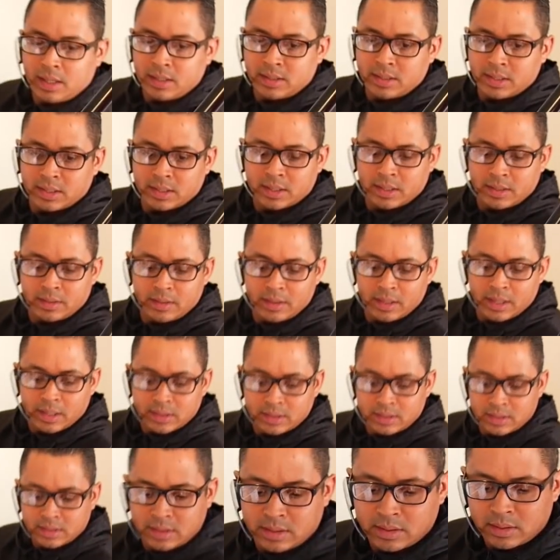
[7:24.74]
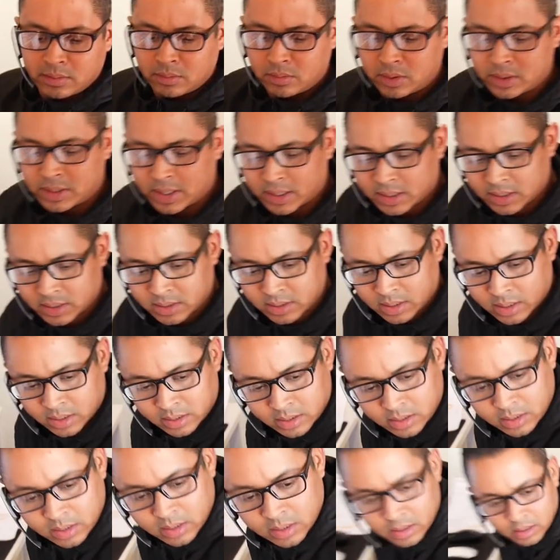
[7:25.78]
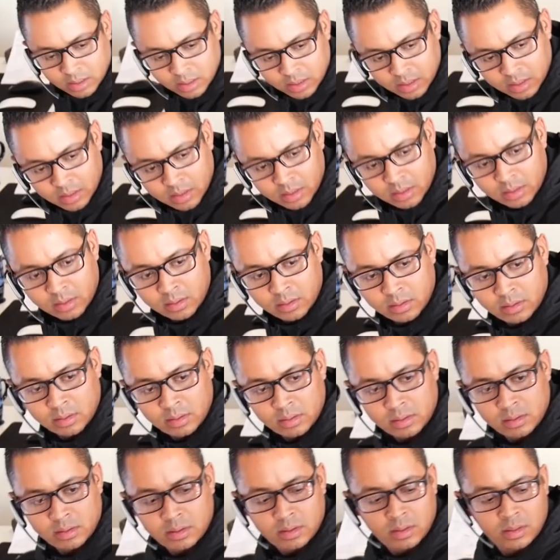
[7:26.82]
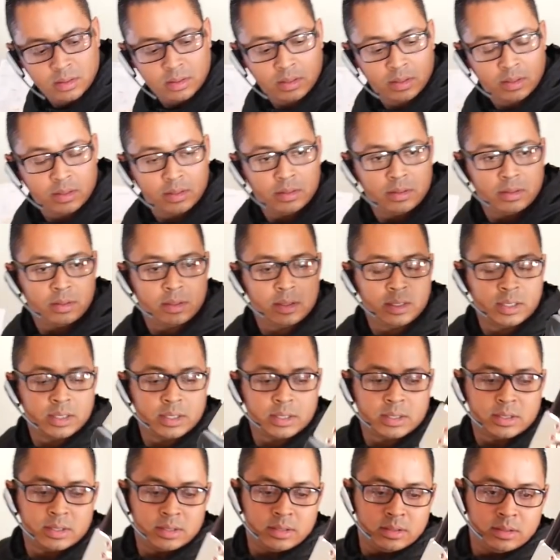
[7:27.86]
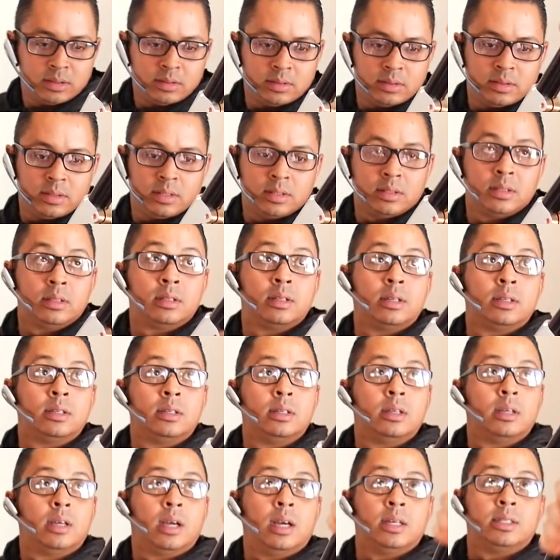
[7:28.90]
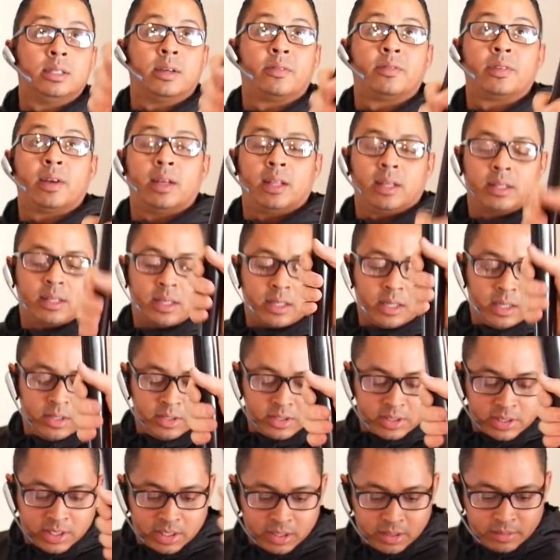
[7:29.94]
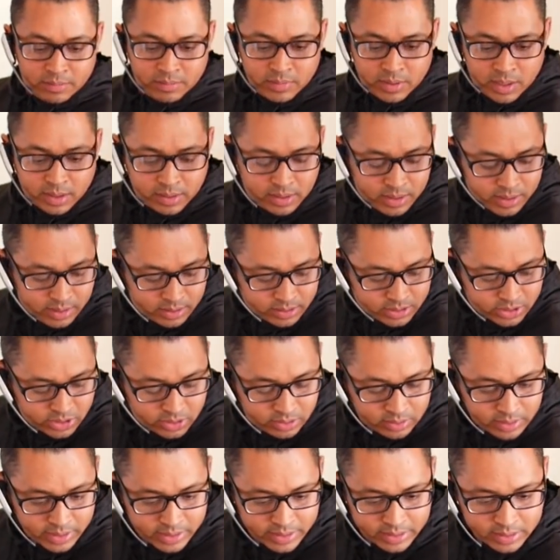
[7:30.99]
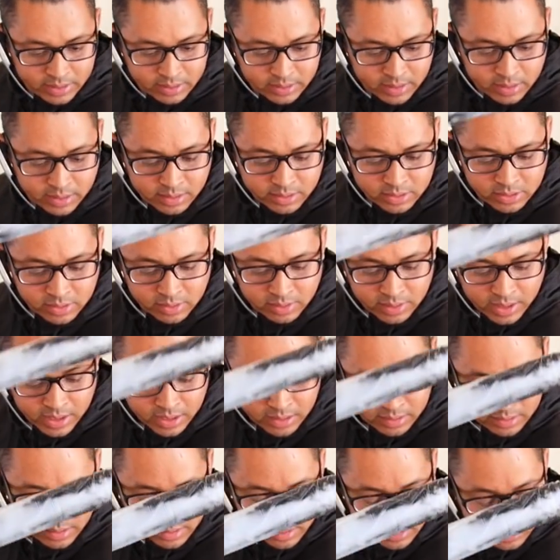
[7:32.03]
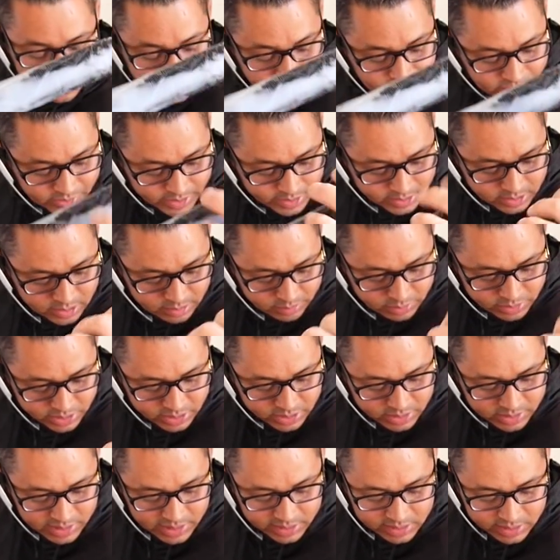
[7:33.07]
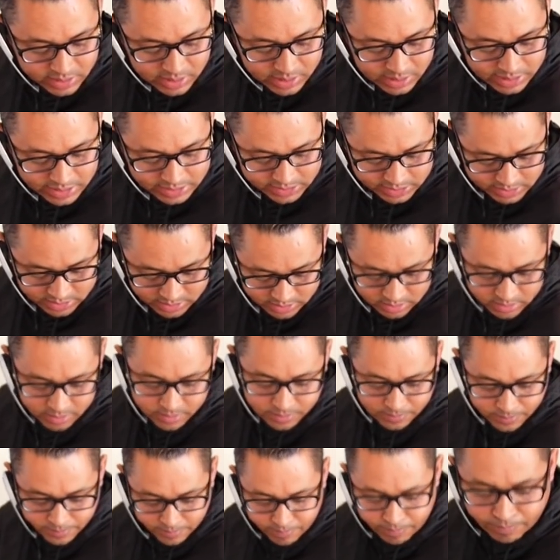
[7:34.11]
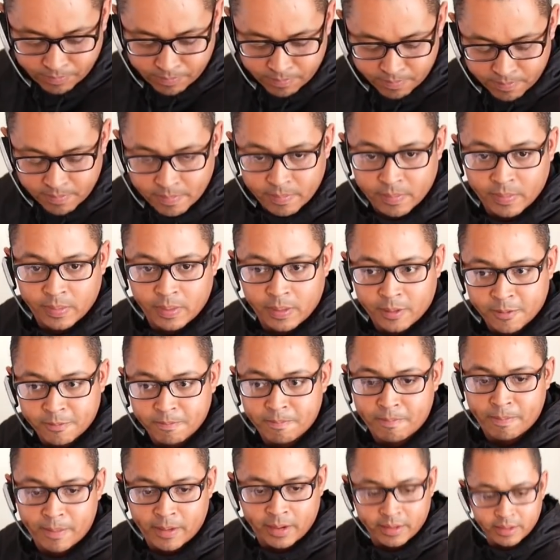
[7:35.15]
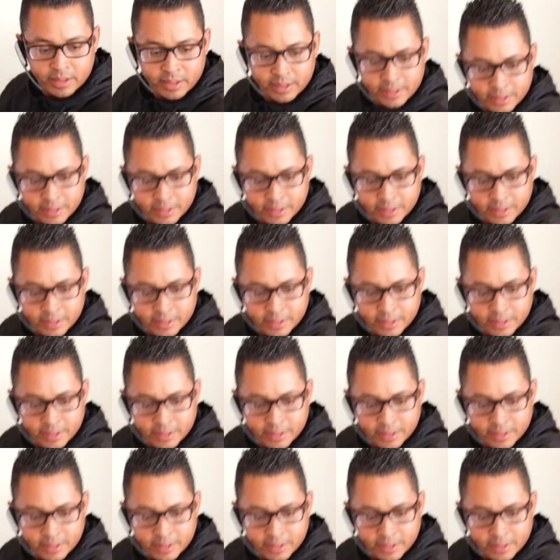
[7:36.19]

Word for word: nice? I it. Yeah, what deck is that? The, uh, the Astro, Astro deck. Nice, hey, yo. Dude. I definitely I like the color setup. Not yeah. Too like nothing too loud, nothing too fancy, but just nice and classy. No, looks good. Yeah.